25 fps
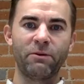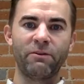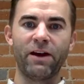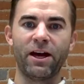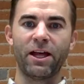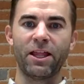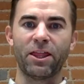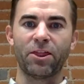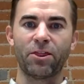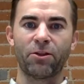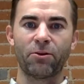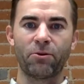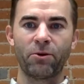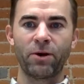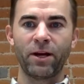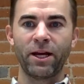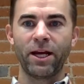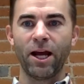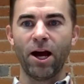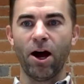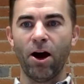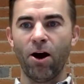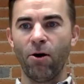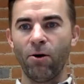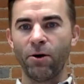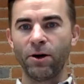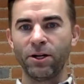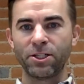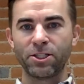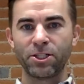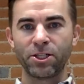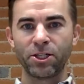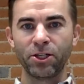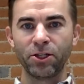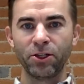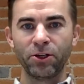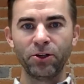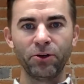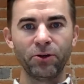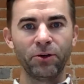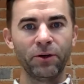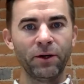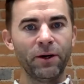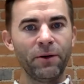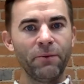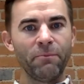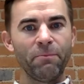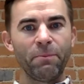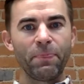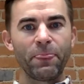We've got 3 0-2
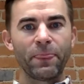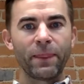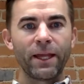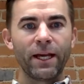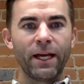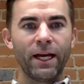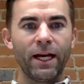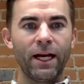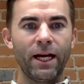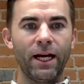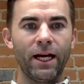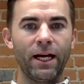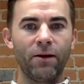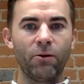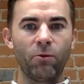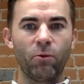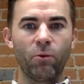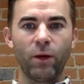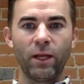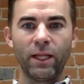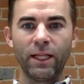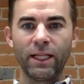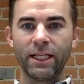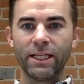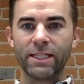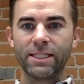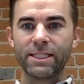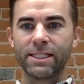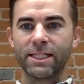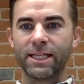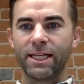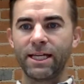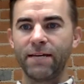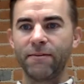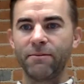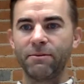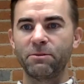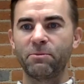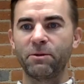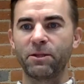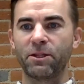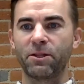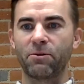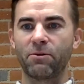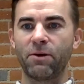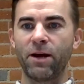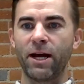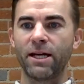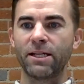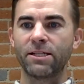winless teams, but
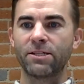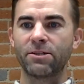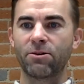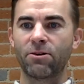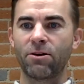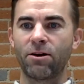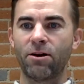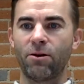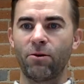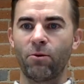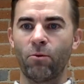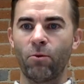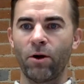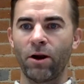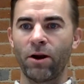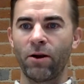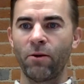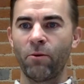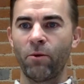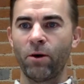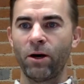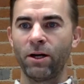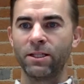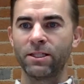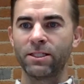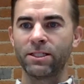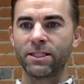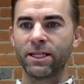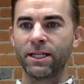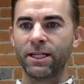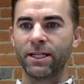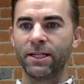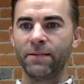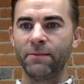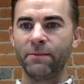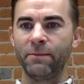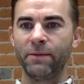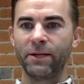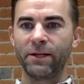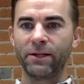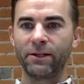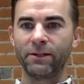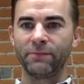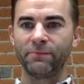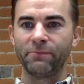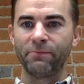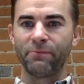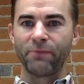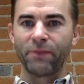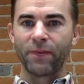the rest are all 1-1 sitting in the
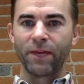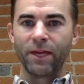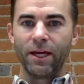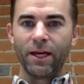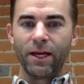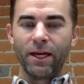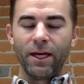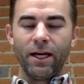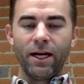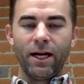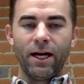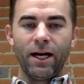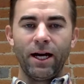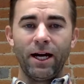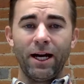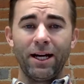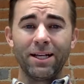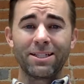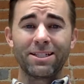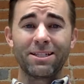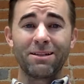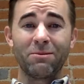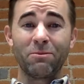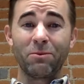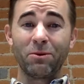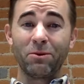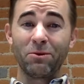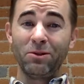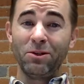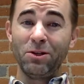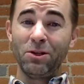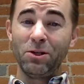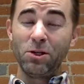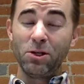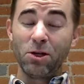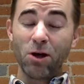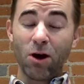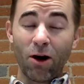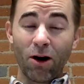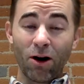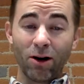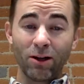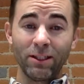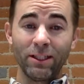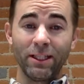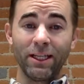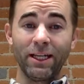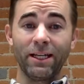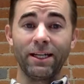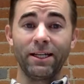middle. Some
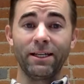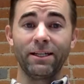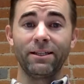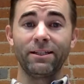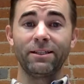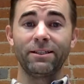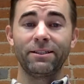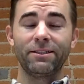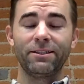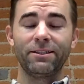gnarly